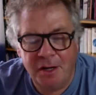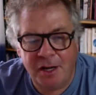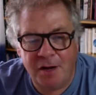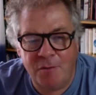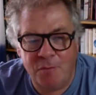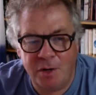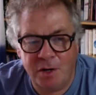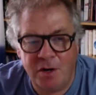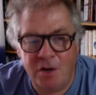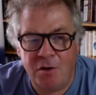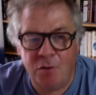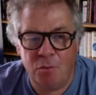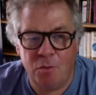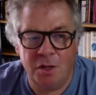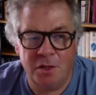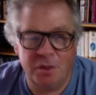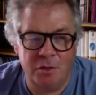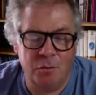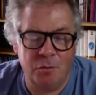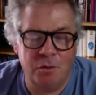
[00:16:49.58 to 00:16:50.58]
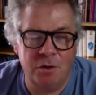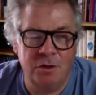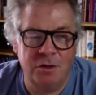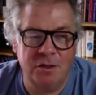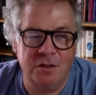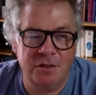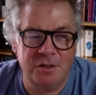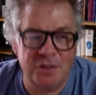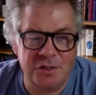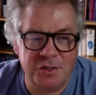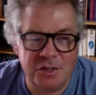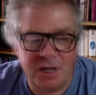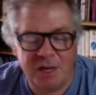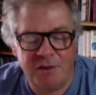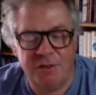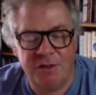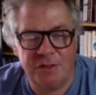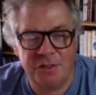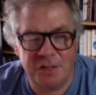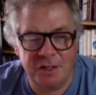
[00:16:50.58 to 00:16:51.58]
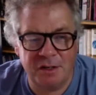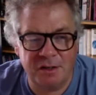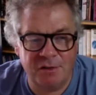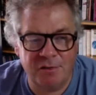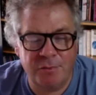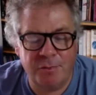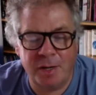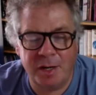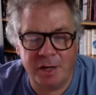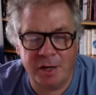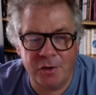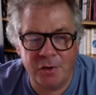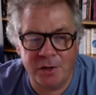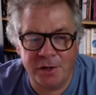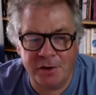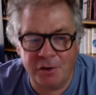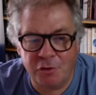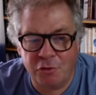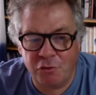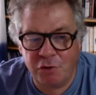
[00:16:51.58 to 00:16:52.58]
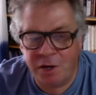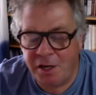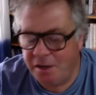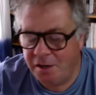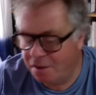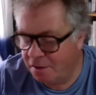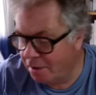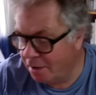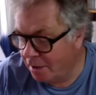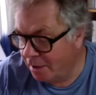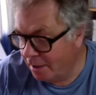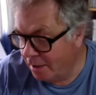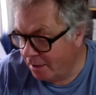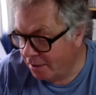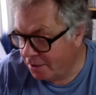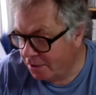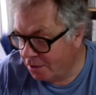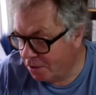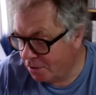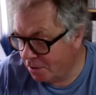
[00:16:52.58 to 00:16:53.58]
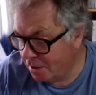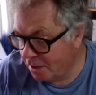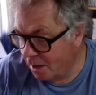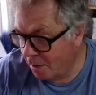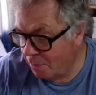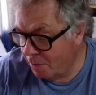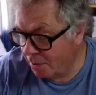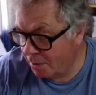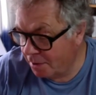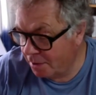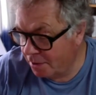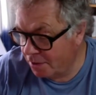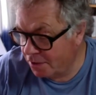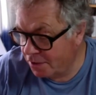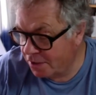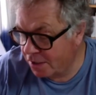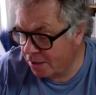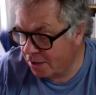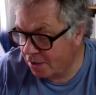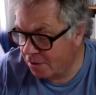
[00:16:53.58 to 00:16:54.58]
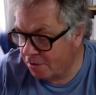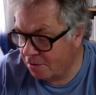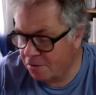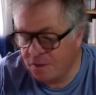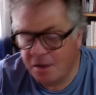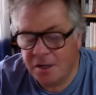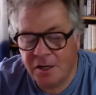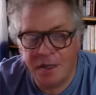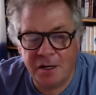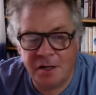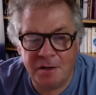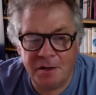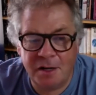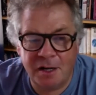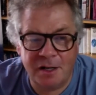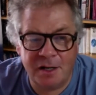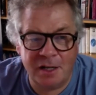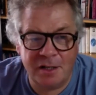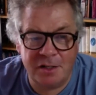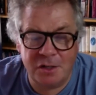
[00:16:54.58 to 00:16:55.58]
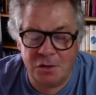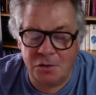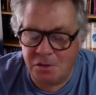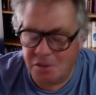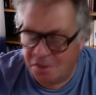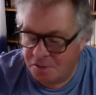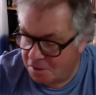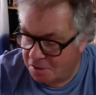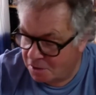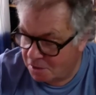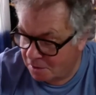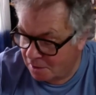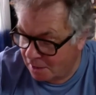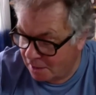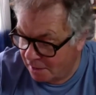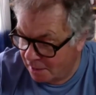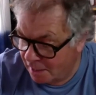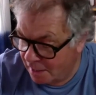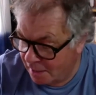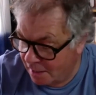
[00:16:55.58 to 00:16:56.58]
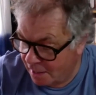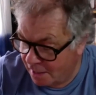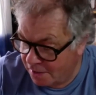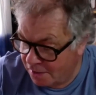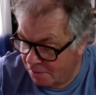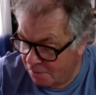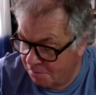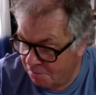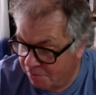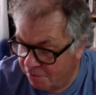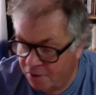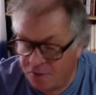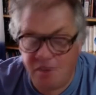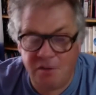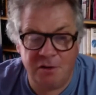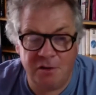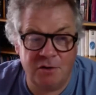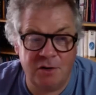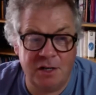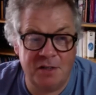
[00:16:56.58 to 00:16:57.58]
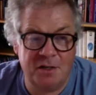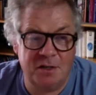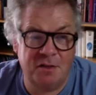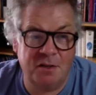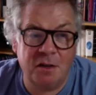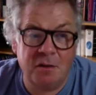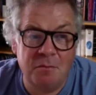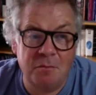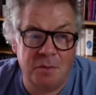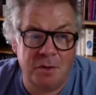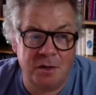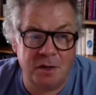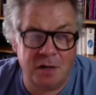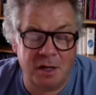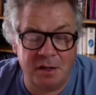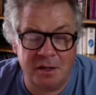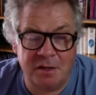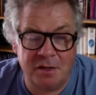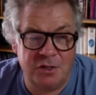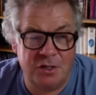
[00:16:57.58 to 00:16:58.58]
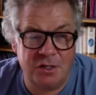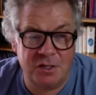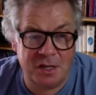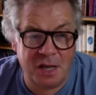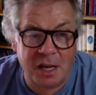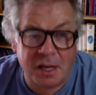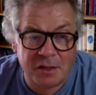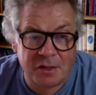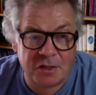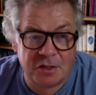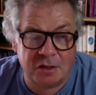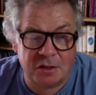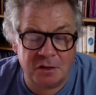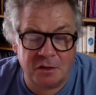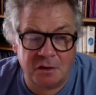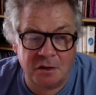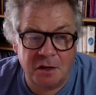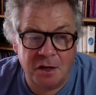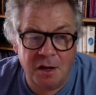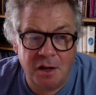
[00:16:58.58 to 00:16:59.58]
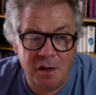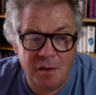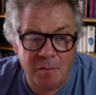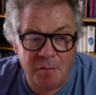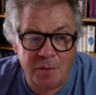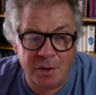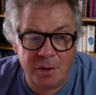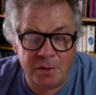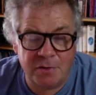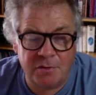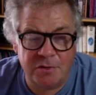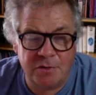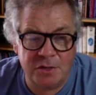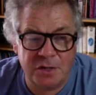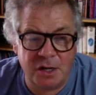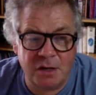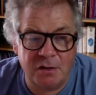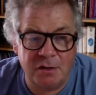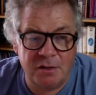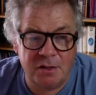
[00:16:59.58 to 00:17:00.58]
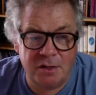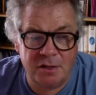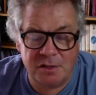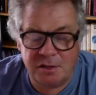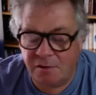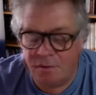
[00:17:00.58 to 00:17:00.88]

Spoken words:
and we all want the world to save itself by going green. So a couple of years ago, and I don't fault Greta Thunberg. I think she's excellent, but the result is